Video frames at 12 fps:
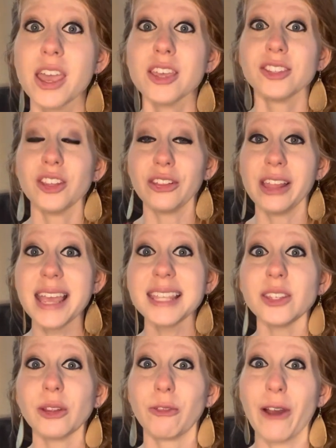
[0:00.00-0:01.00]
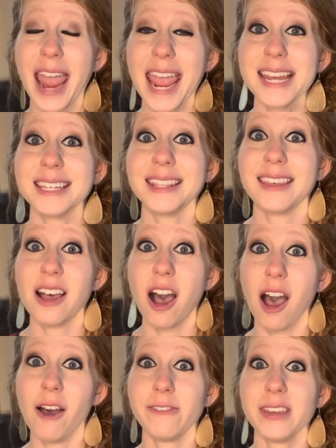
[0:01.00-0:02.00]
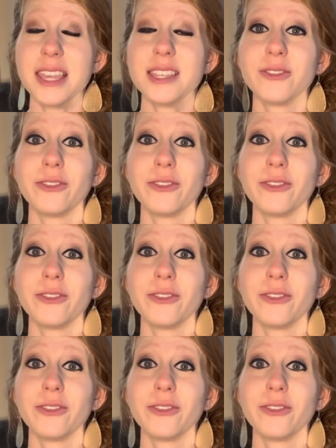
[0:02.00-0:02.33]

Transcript: So let's rate the coffees